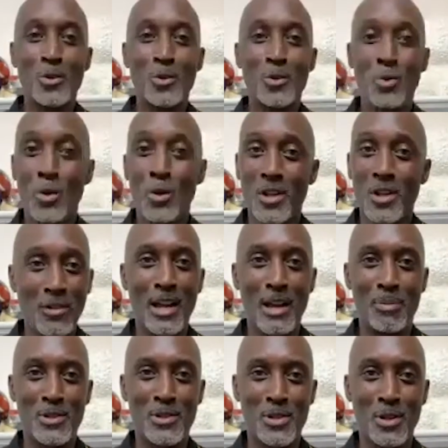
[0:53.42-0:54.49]
another
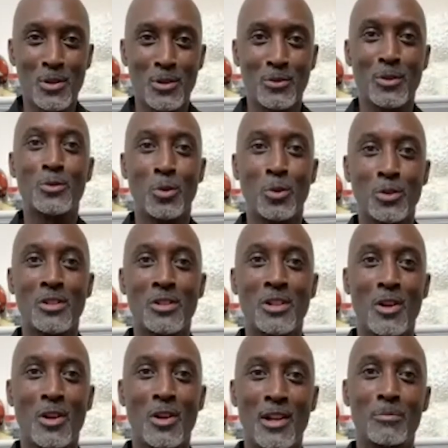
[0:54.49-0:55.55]
episode of the Dalton
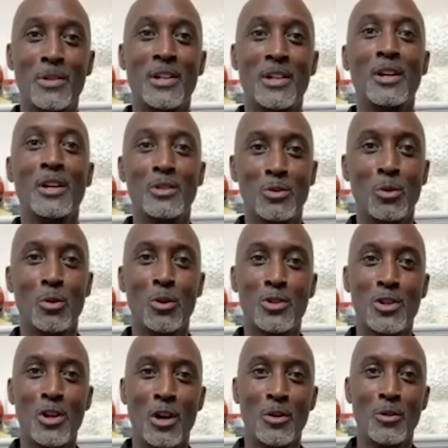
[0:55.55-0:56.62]
Academy Talk
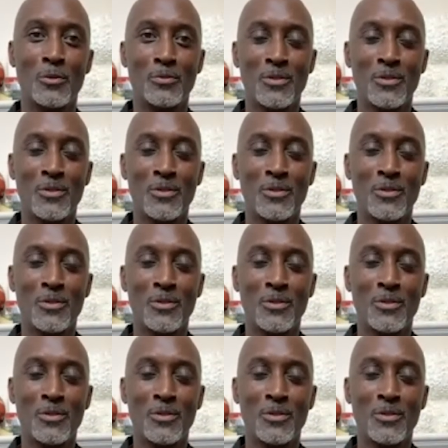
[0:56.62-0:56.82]
Show.